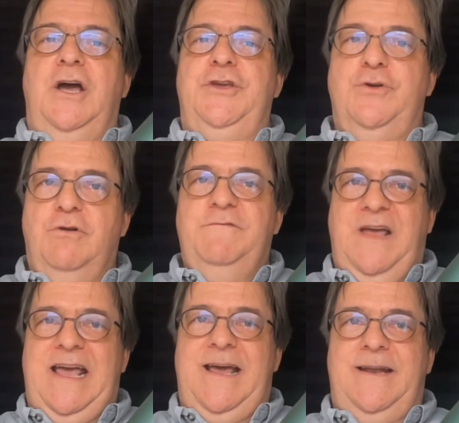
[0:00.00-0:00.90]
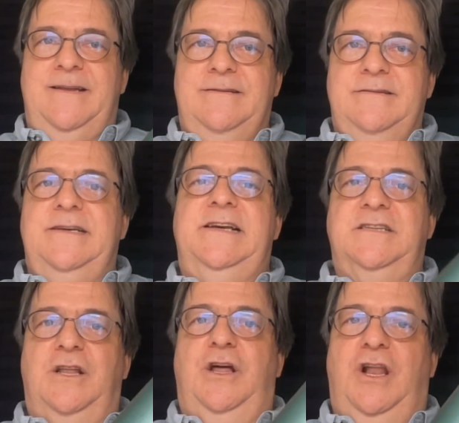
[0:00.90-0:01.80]
Your van is
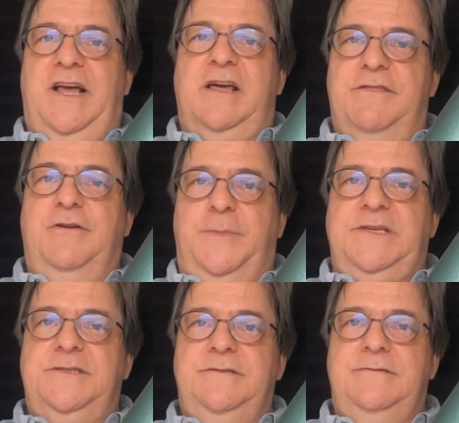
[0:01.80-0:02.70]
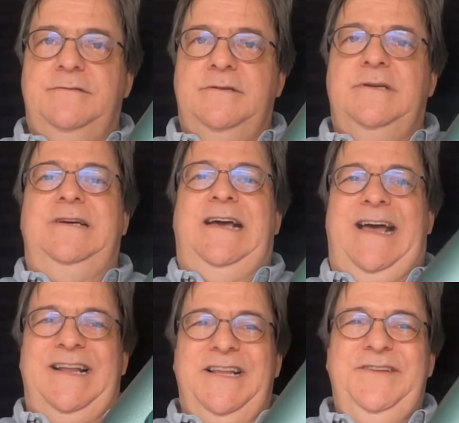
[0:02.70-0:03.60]
a lot like a thermos,
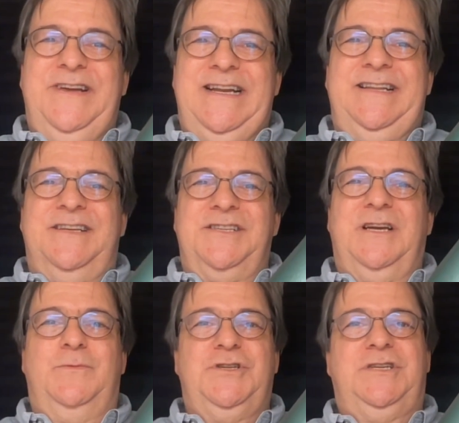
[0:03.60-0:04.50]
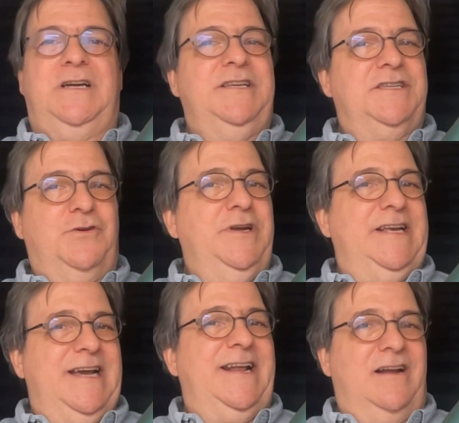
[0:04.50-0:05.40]
and leaving it in the summer sun is going to
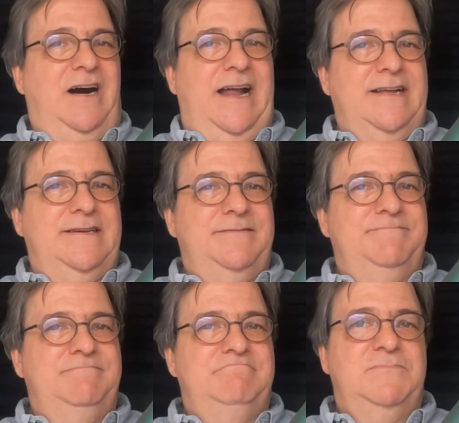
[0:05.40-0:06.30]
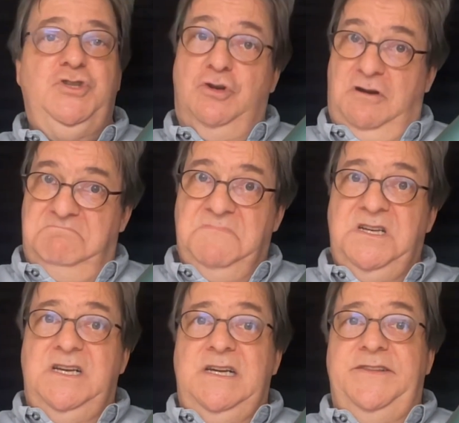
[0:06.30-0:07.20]
get it hot. Sure,
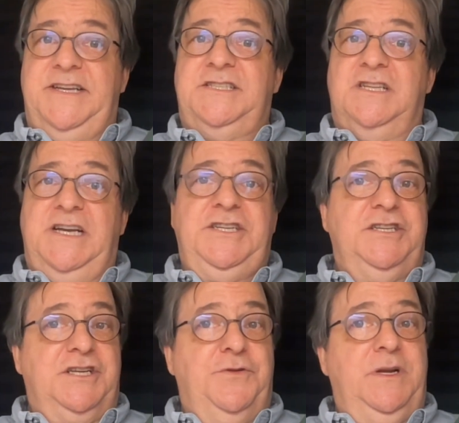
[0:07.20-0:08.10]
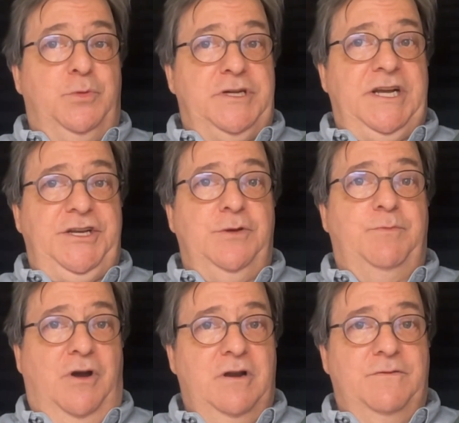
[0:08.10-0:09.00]
the insulation is going to protect you
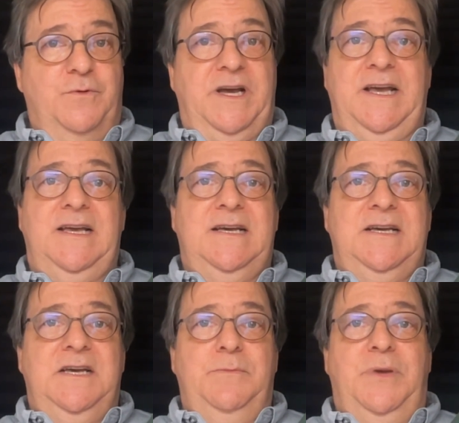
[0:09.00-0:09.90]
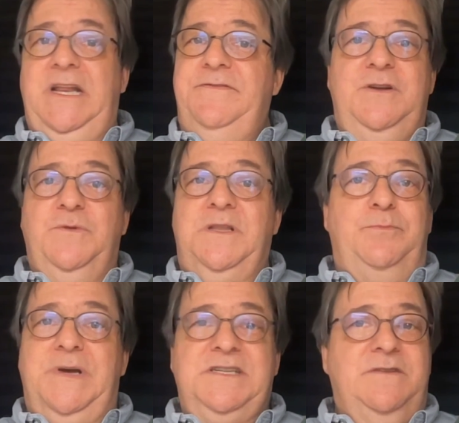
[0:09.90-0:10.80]
part of the way, but even with the
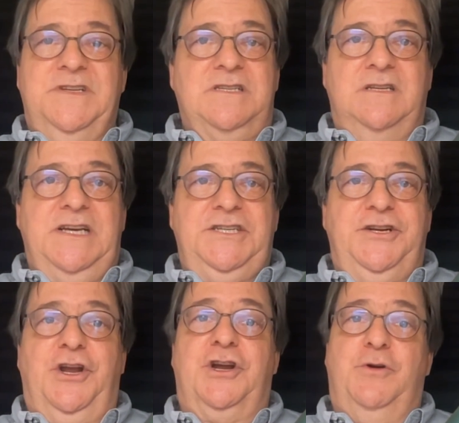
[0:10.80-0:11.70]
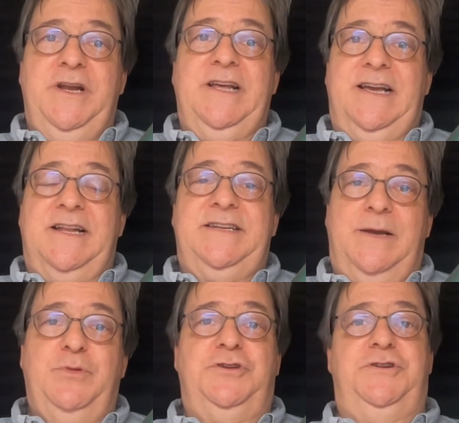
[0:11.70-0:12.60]
best of insulation, you're going to get a
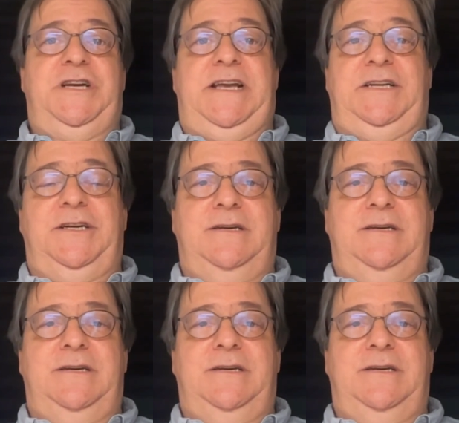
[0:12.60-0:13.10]
temperature change.